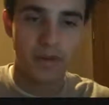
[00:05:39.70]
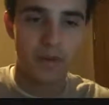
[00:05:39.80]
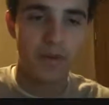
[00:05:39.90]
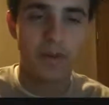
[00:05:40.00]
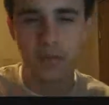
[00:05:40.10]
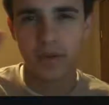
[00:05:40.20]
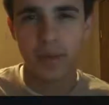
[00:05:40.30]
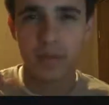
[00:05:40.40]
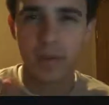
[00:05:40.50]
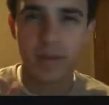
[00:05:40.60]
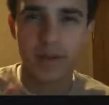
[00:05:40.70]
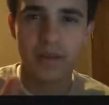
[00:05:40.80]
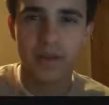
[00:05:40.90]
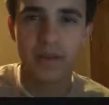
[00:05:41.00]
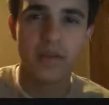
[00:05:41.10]
area you're in. There was like 3
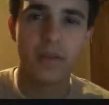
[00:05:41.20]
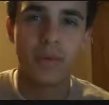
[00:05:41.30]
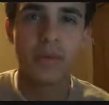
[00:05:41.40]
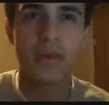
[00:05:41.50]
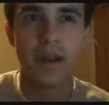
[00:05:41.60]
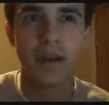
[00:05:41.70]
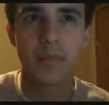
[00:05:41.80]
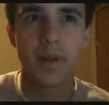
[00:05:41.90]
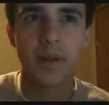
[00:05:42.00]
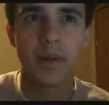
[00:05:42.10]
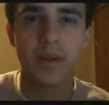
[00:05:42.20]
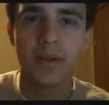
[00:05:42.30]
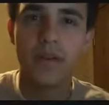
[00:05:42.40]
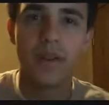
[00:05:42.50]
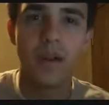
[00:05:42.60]
places that you could end up
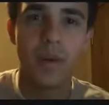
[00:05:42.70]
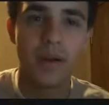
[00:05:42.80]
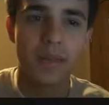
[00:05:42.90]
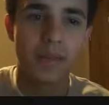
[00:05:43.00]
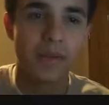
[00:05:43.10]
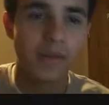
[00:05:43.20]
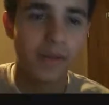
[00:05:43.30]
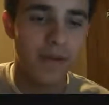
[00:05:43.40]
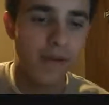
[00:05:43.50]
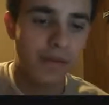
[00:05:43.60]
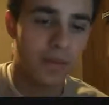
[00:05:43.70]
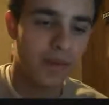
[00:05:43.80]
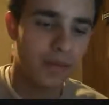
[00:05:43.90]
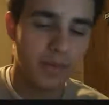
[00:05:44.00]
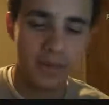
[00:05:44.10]
going to dig up items,
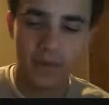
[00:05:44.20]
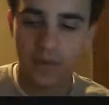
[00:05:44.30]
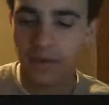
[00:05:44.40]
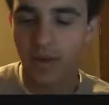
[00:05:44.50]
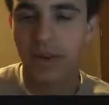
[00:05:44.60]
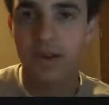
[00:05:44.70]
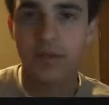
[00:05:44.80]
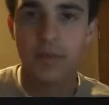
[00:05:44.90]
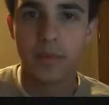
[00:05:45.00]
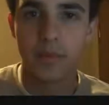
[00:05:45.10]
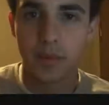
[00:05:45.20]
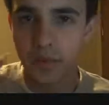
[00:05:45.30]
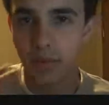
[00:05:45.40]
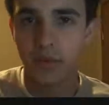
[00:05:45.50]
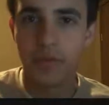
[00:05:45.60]
but you could like level up your
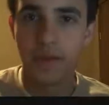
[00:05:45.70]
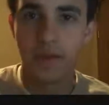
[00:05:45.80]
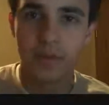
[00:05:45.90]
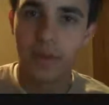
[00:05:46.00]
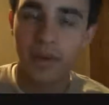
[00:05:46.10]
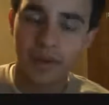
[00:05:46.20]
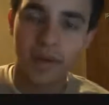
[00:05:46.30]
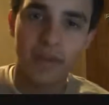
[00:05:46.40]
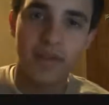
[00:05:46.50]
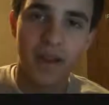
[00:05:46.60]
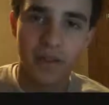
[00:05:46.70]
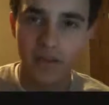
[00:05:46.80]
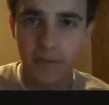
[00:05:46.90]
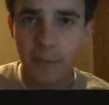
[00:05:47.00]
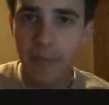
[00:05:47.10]
Chocobo's beak so you could dig
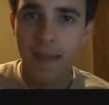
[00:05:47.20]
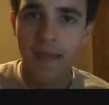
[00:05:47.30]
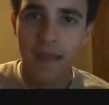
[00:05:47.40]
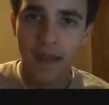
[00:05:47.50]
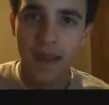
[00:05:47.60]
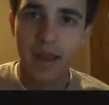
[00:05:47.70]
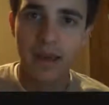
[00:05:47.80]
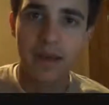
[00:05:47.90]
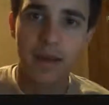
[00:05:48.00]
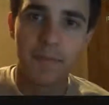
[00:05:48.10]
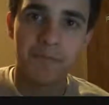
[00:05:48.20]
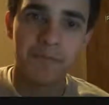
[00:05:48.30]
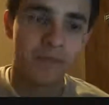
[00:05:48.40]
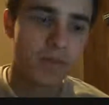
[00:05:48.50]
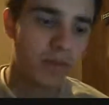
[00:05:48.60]
faster, and
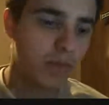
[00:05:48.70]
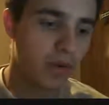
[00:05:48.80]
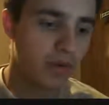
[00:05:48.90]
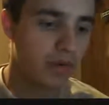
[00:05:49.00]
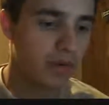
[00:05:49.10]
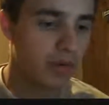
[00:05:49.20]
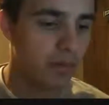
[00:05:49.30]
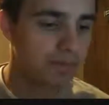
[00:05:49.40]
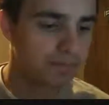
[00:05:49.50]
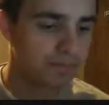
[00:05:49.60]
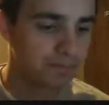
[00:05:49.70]
you could also